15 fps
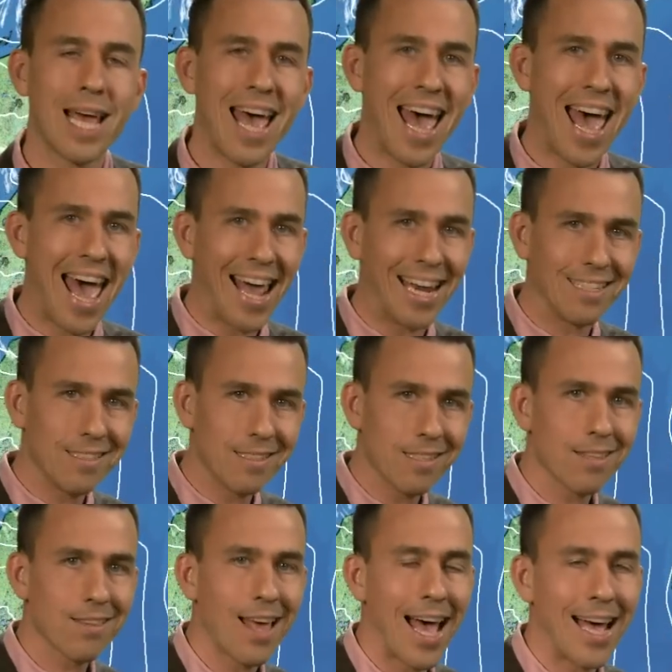And
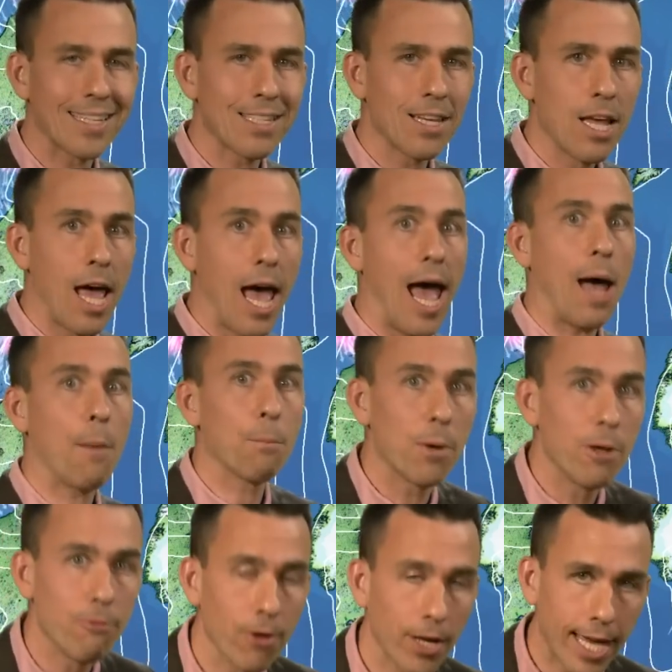that
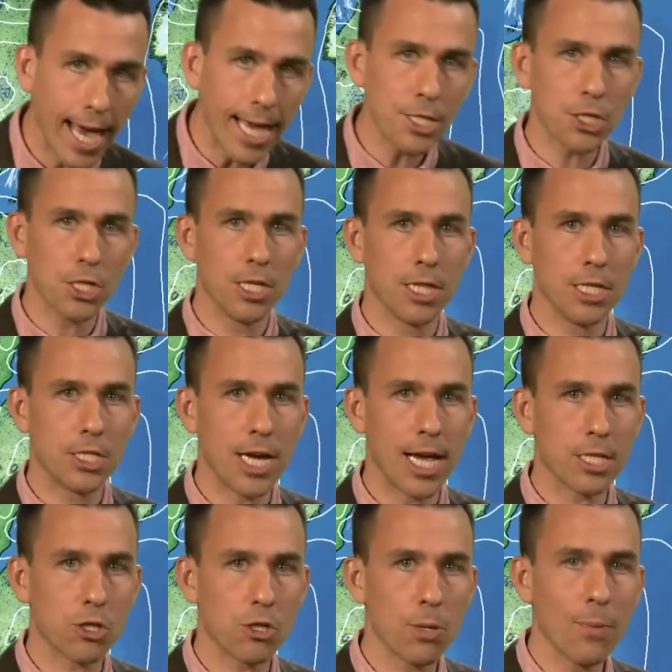amplification in the
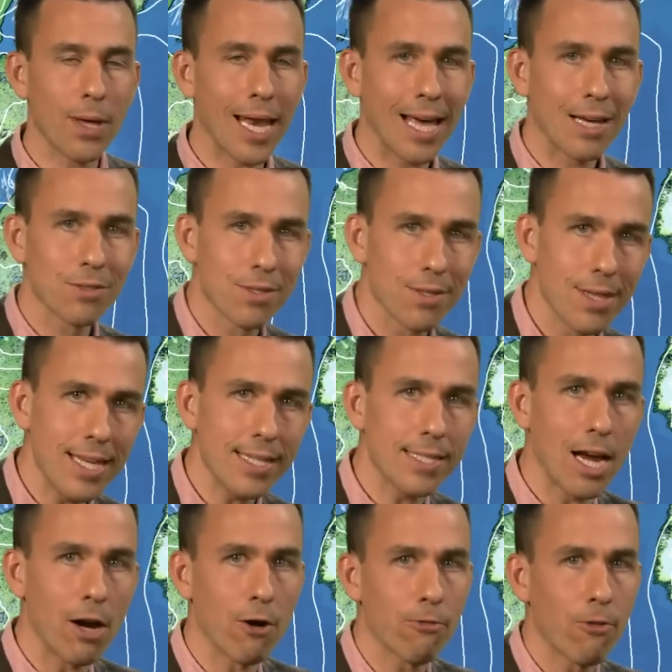jet stream allows this
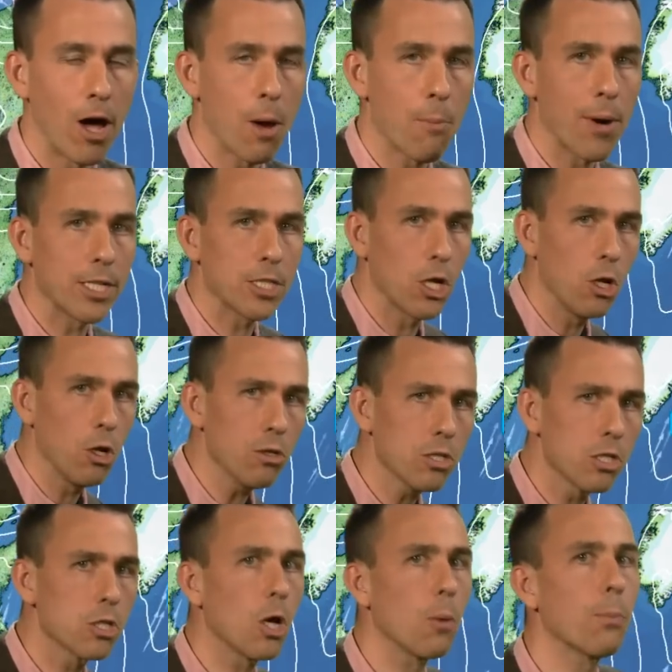area of high pressure not
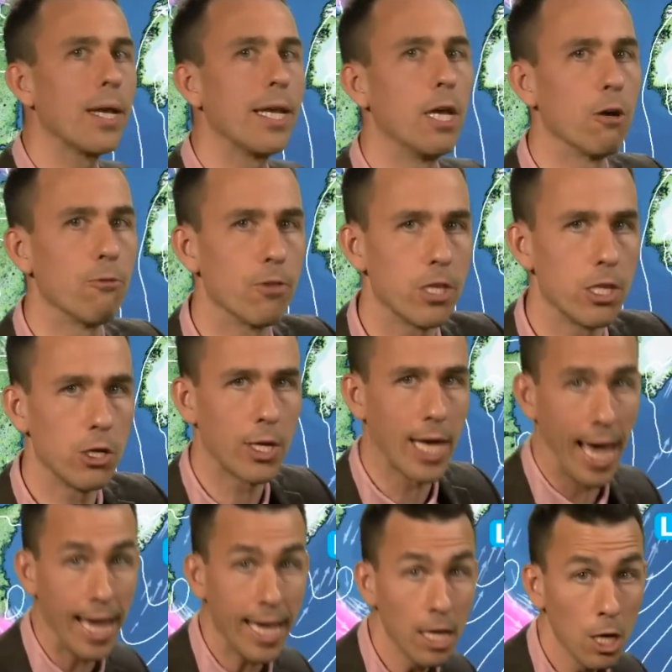to topple in over the
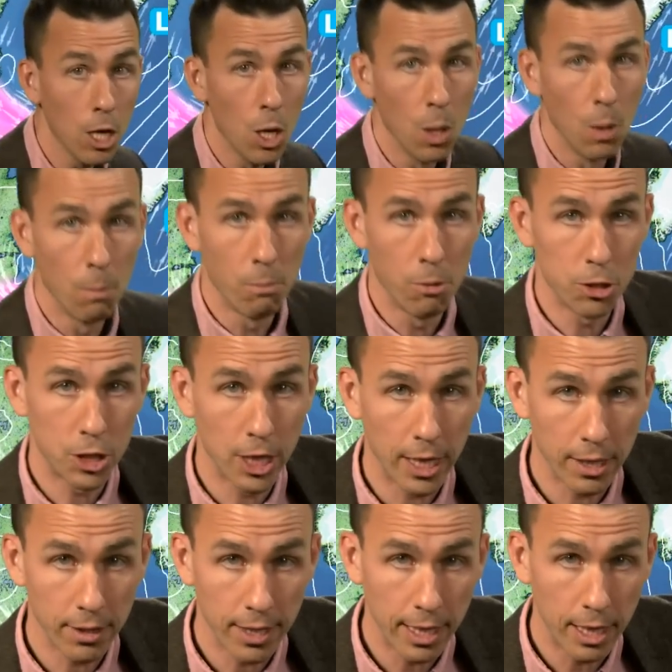UK,
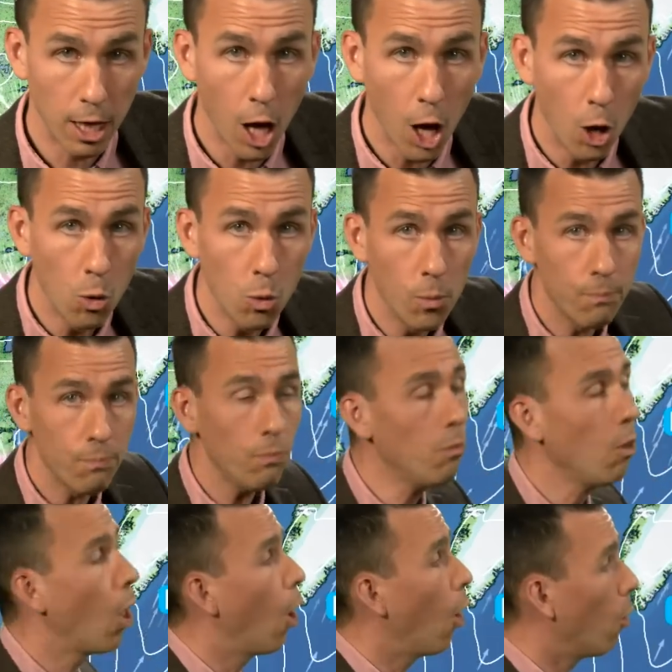pushing the low
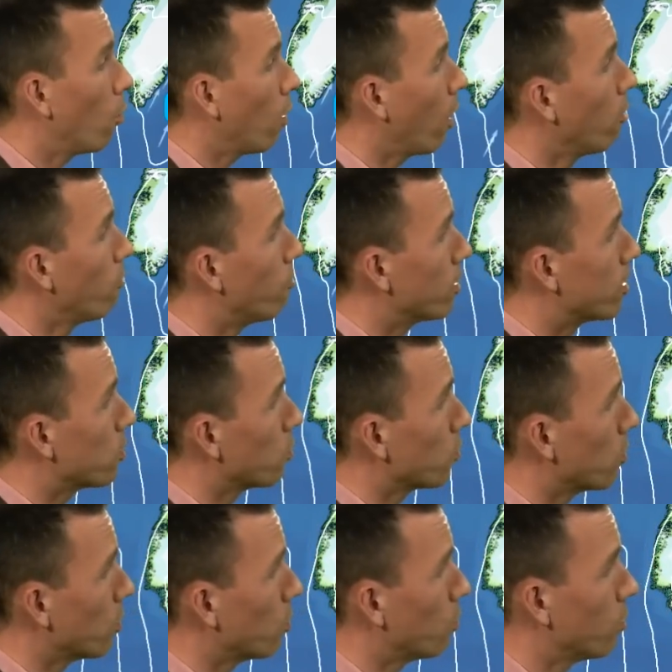over
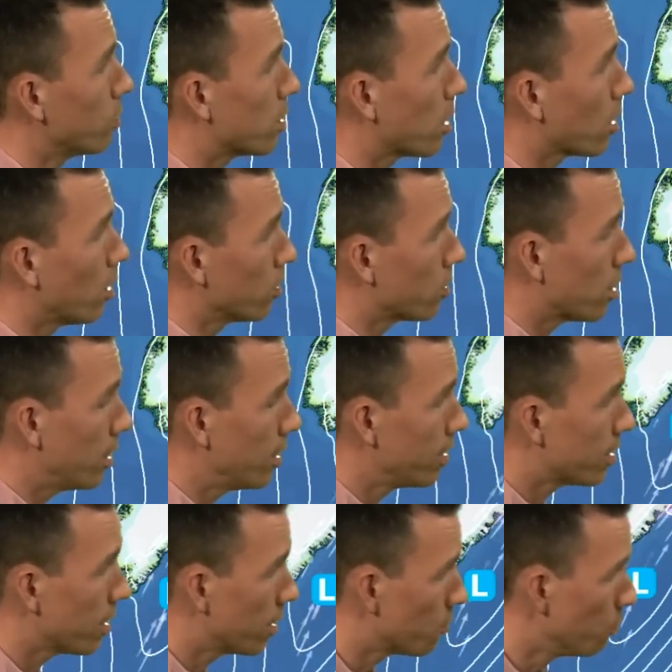towards the
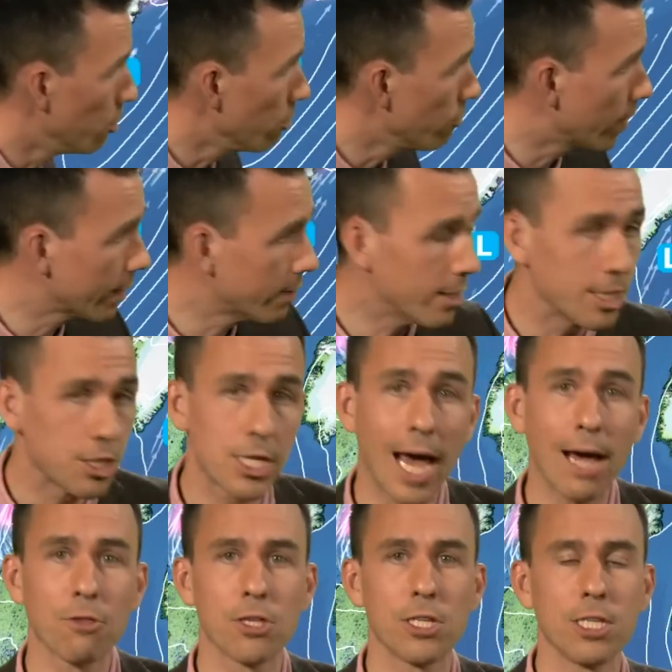continent and moving the
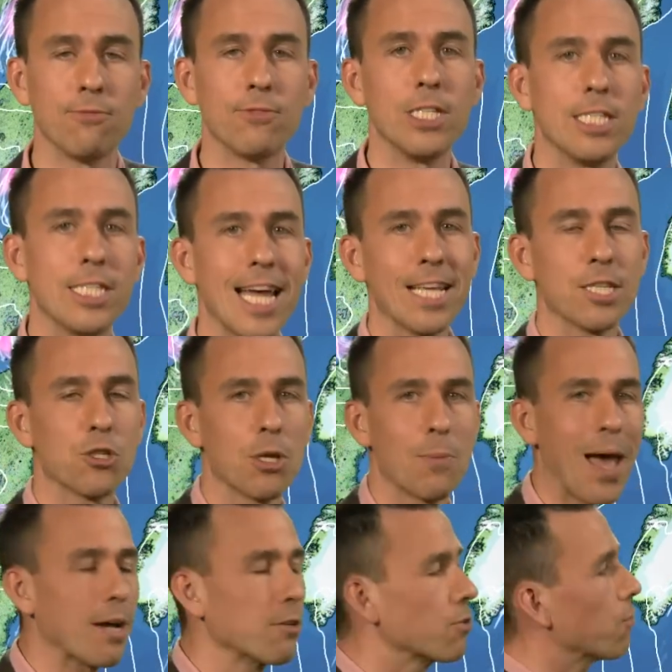south shifted jet stream
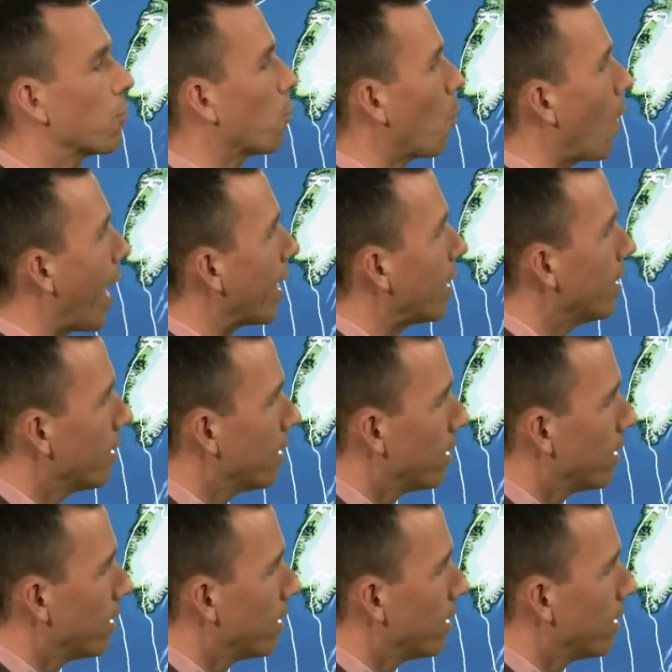out of the way.